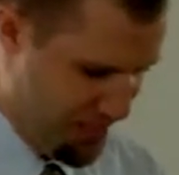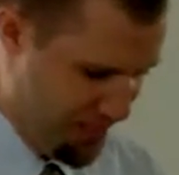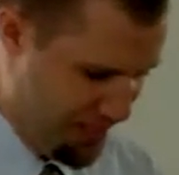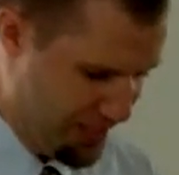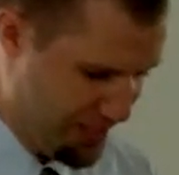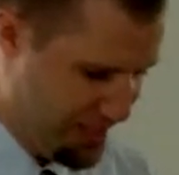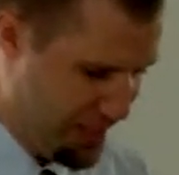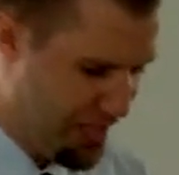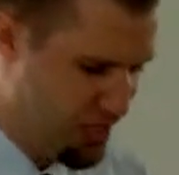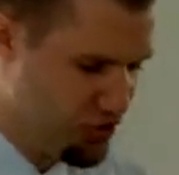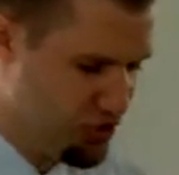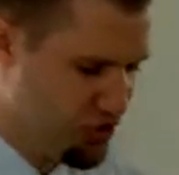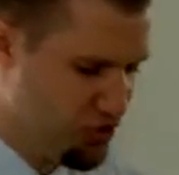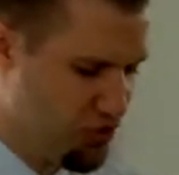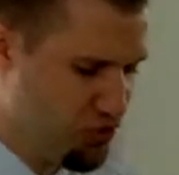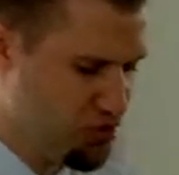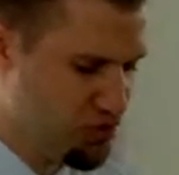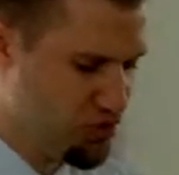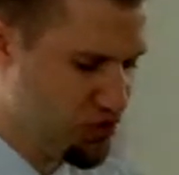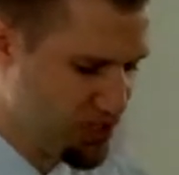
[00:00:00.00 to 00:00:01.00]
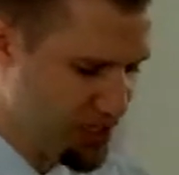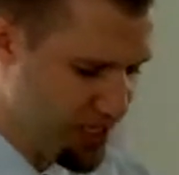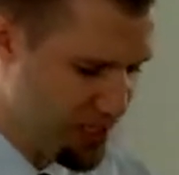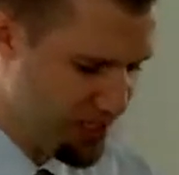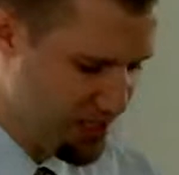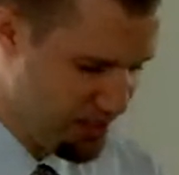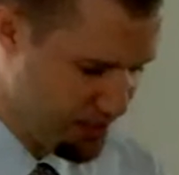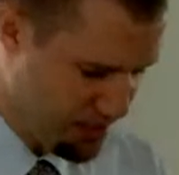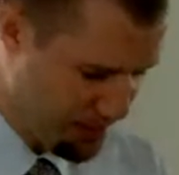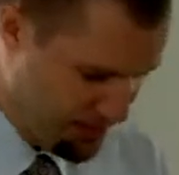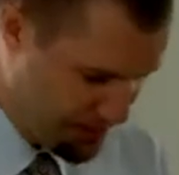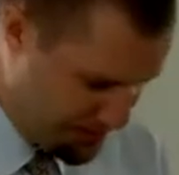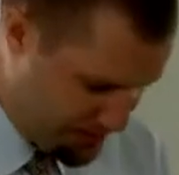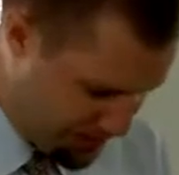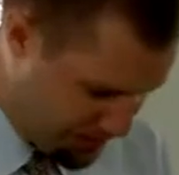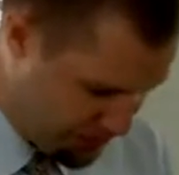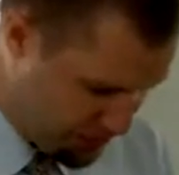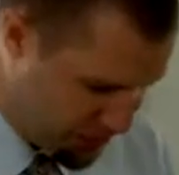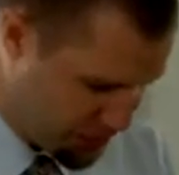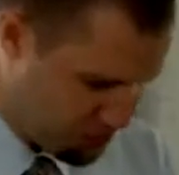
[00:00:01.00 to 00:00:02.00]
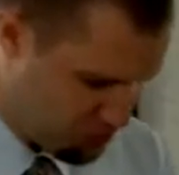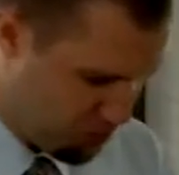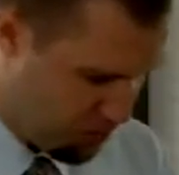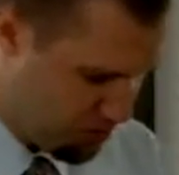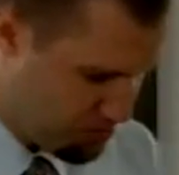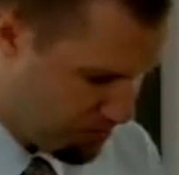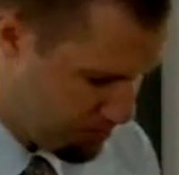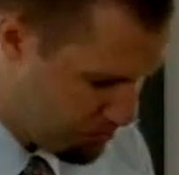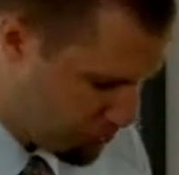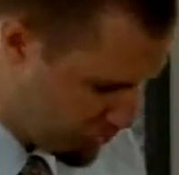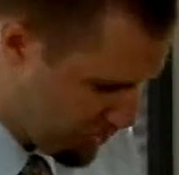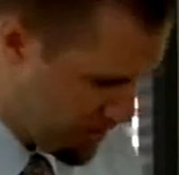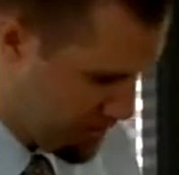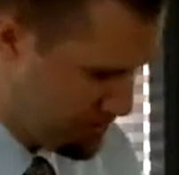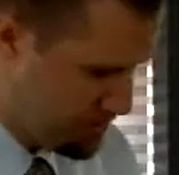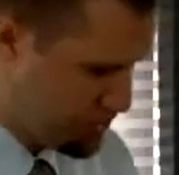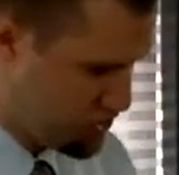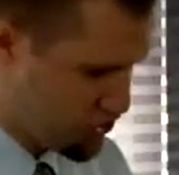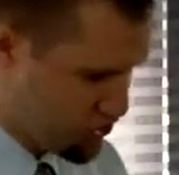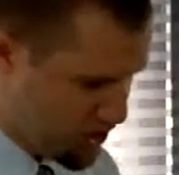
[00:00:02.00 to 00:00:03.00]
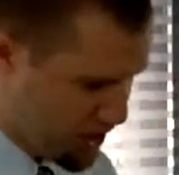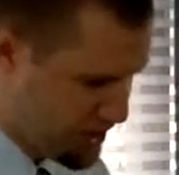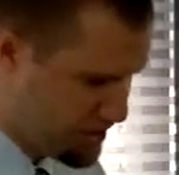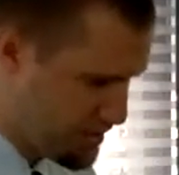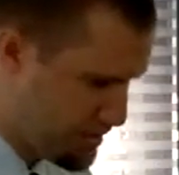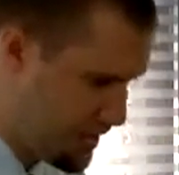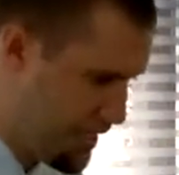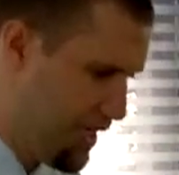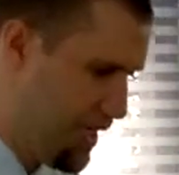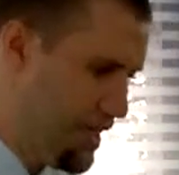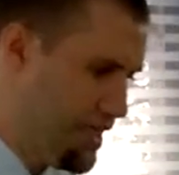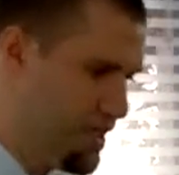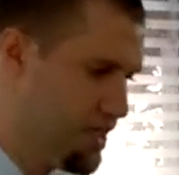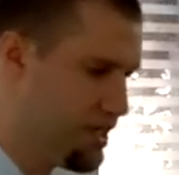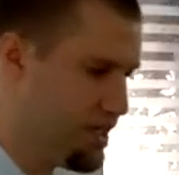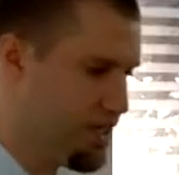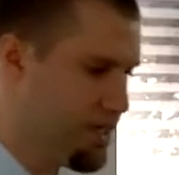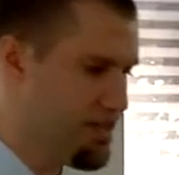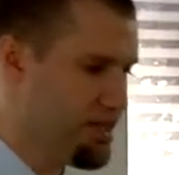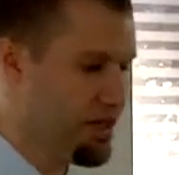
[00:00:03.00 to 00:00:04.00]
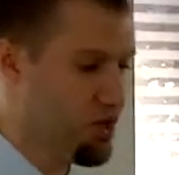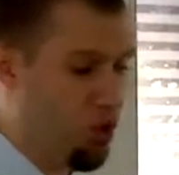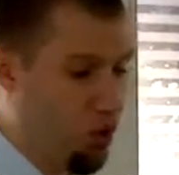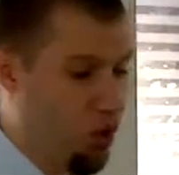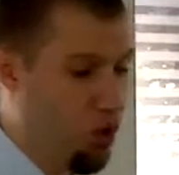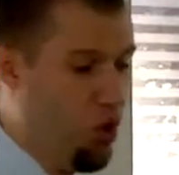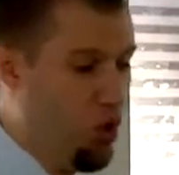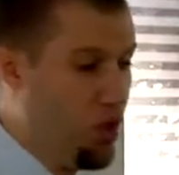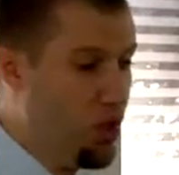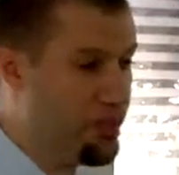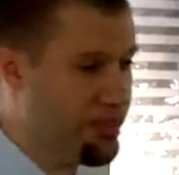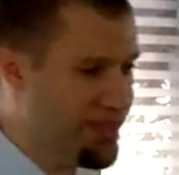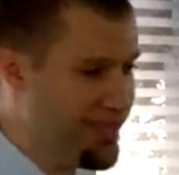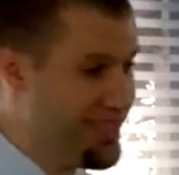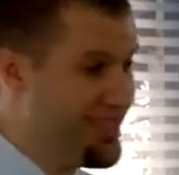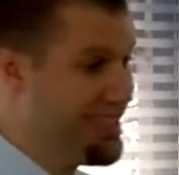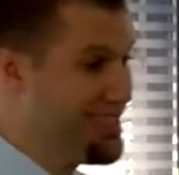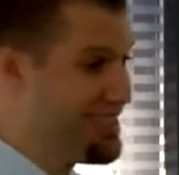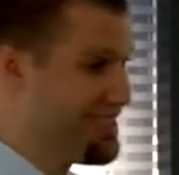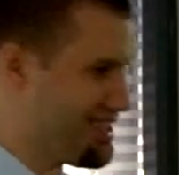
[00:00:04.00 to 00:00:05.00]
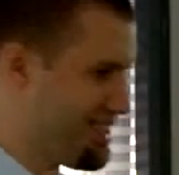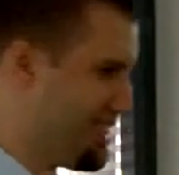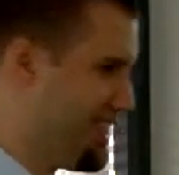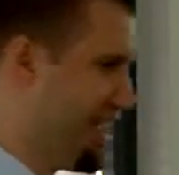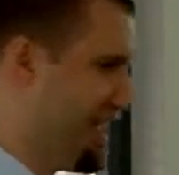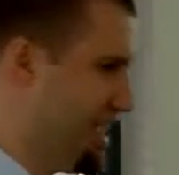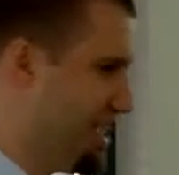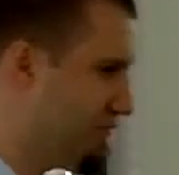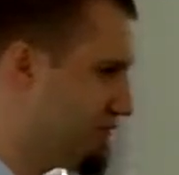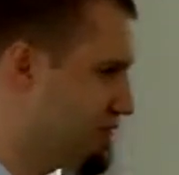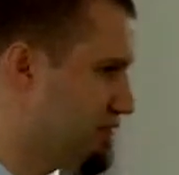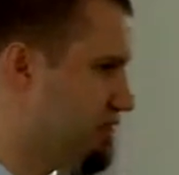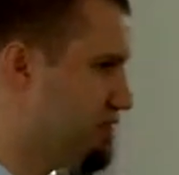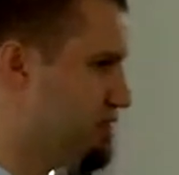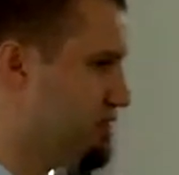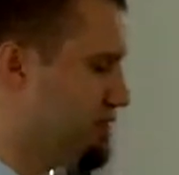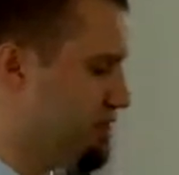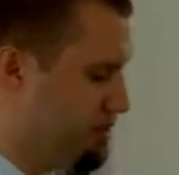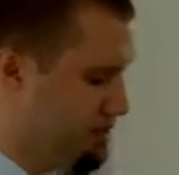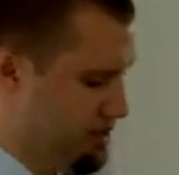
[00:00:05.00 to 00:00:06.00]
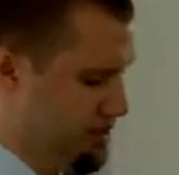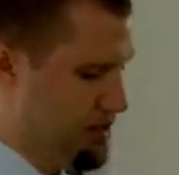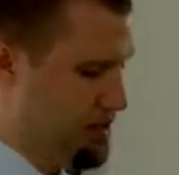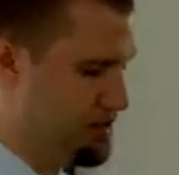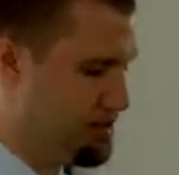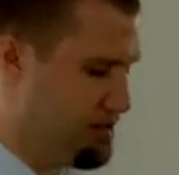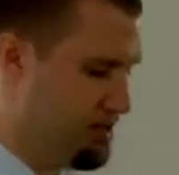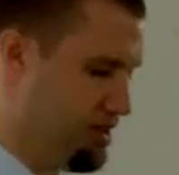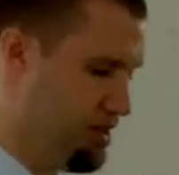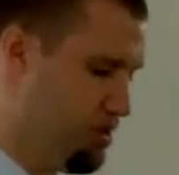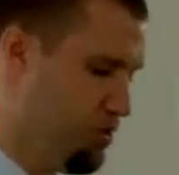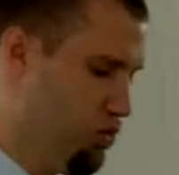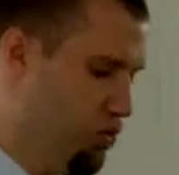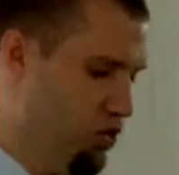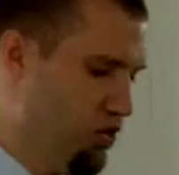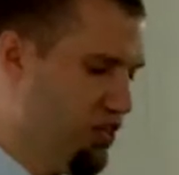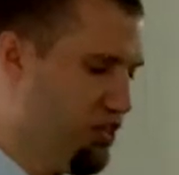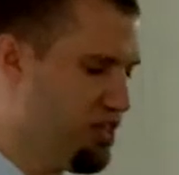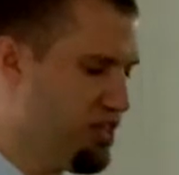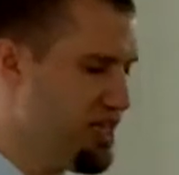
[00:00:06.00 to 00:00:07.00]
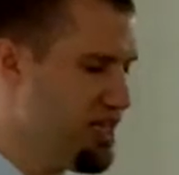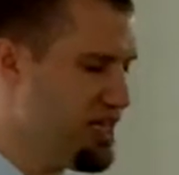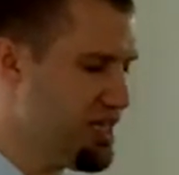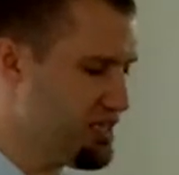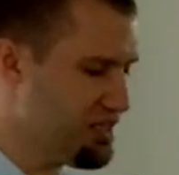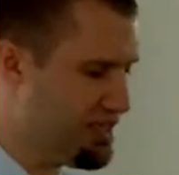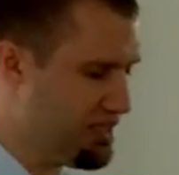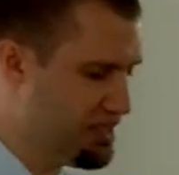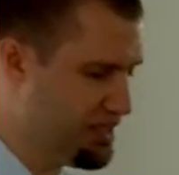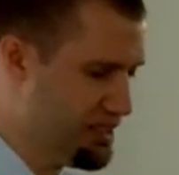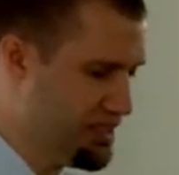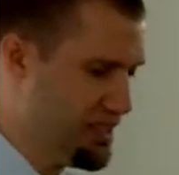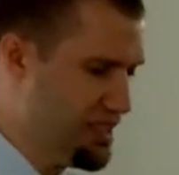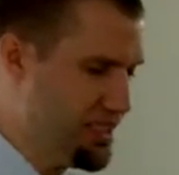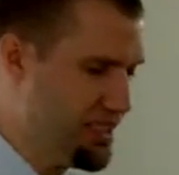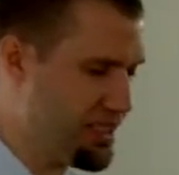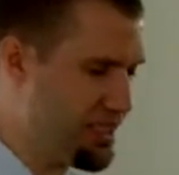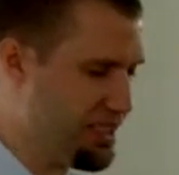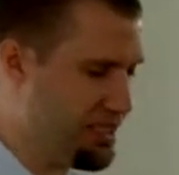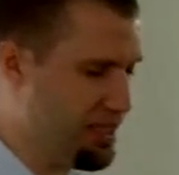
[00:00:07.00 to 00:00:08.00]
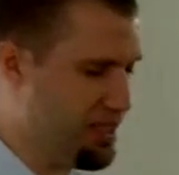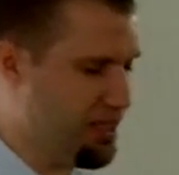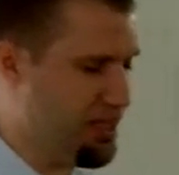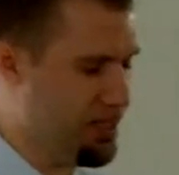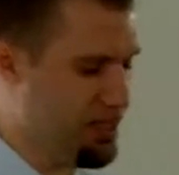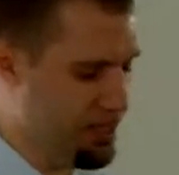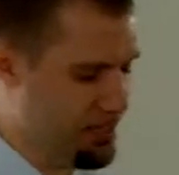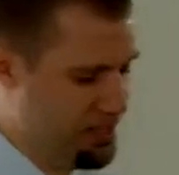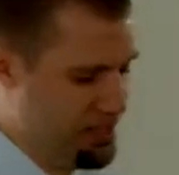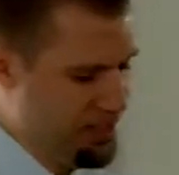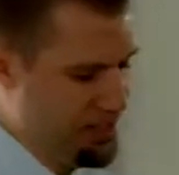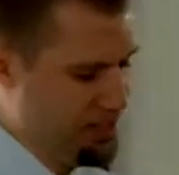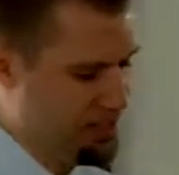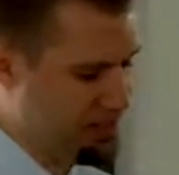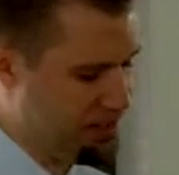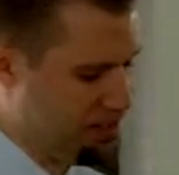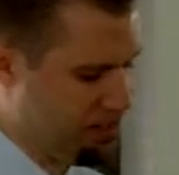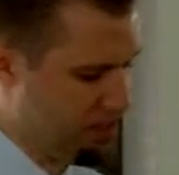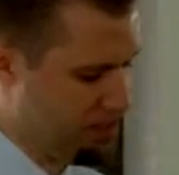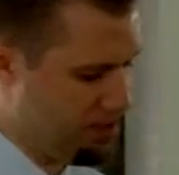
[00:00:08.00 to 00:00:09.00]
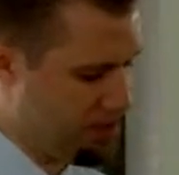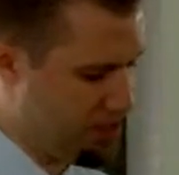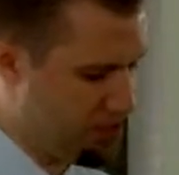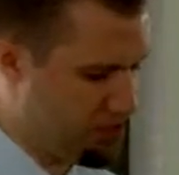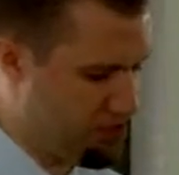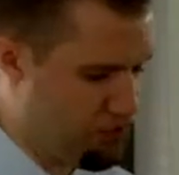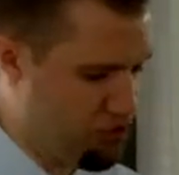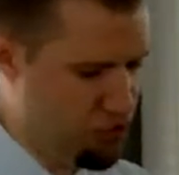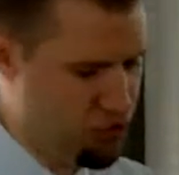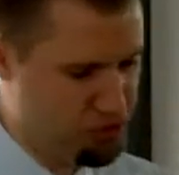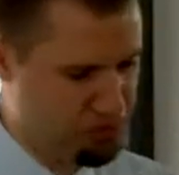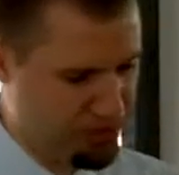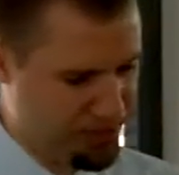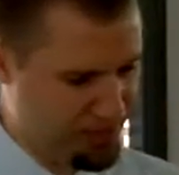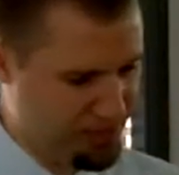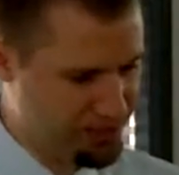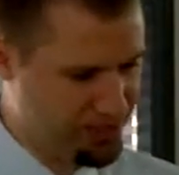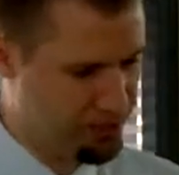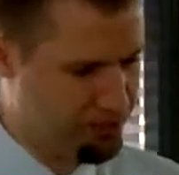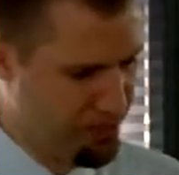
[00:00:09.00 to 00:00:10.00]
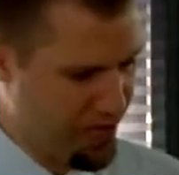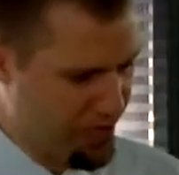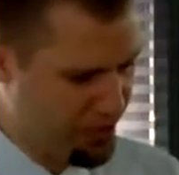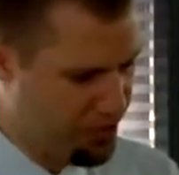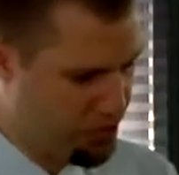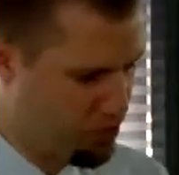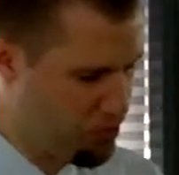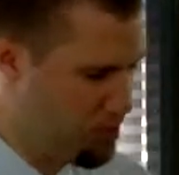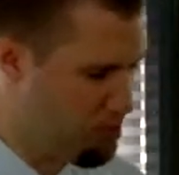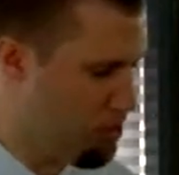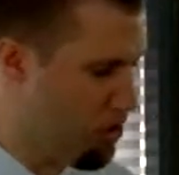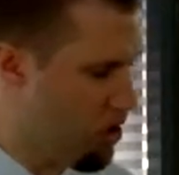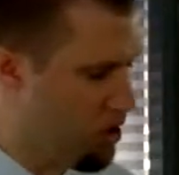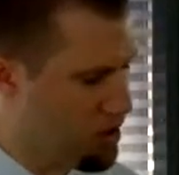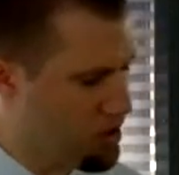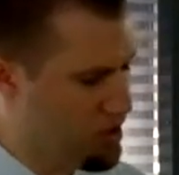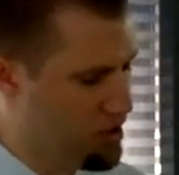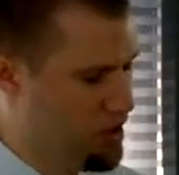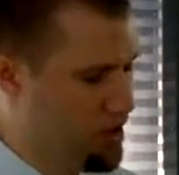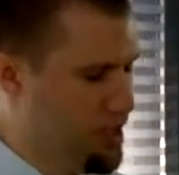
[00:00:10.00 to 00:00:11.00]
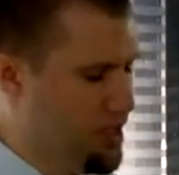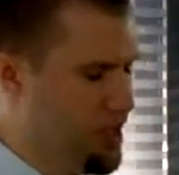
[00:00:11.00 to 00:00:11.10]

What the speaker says: And in case you don't see the serious problem, Jesus just said that all these things, the word these isn't in here in this verse, but it is in Matthew and Mark.